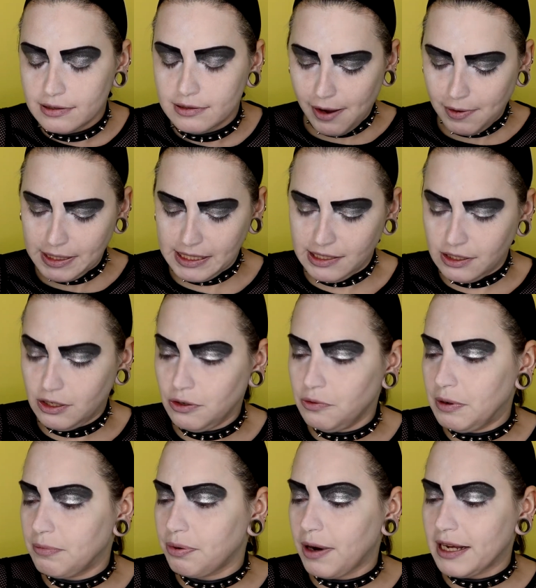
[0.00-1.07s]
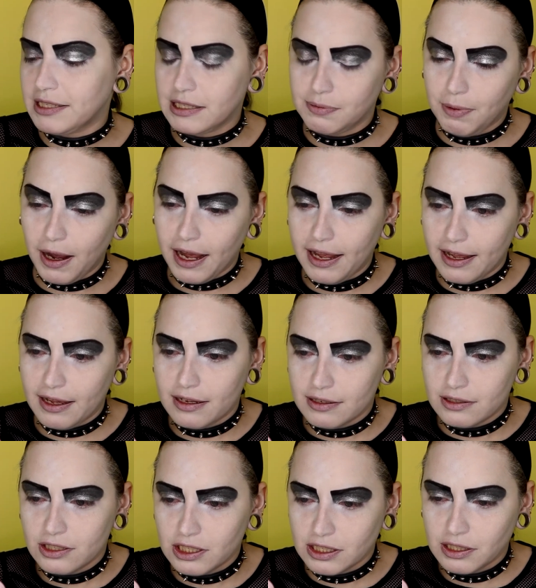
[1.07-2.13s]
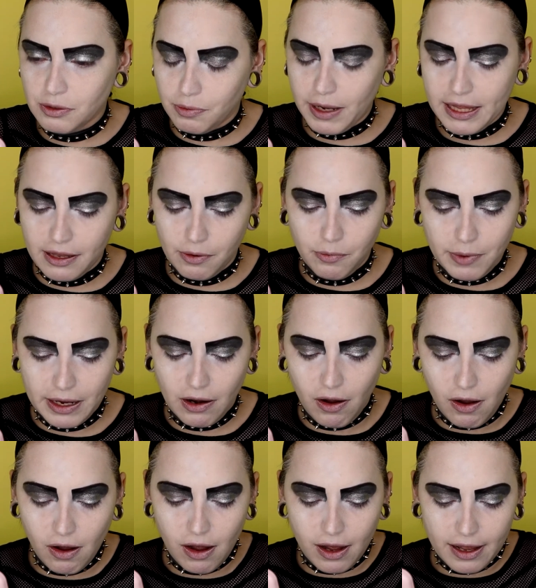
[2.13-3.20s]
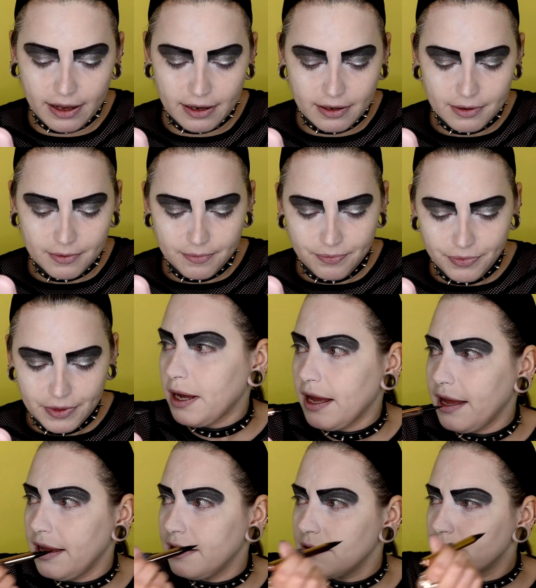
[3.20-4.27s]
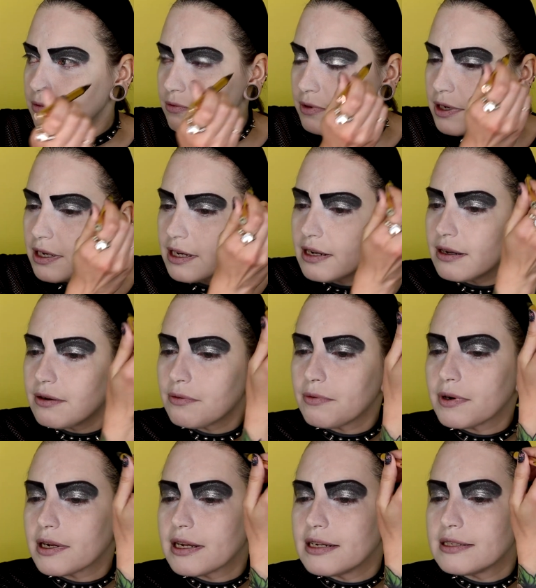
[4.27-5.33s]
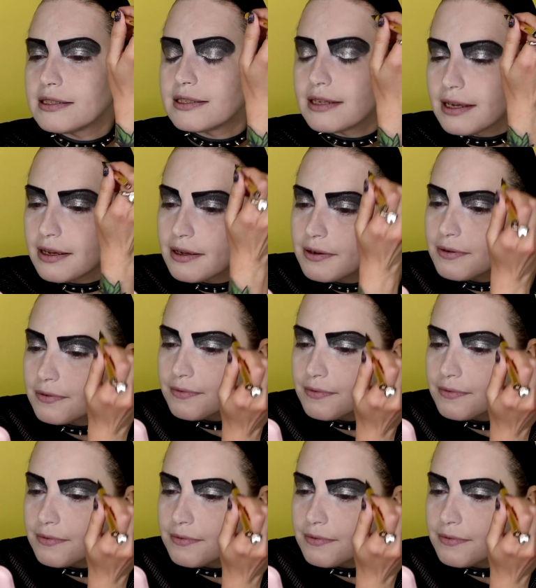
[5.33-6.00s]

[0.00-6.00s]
I wasn't too impressed by it, just the way that it went on, but we're gonna see.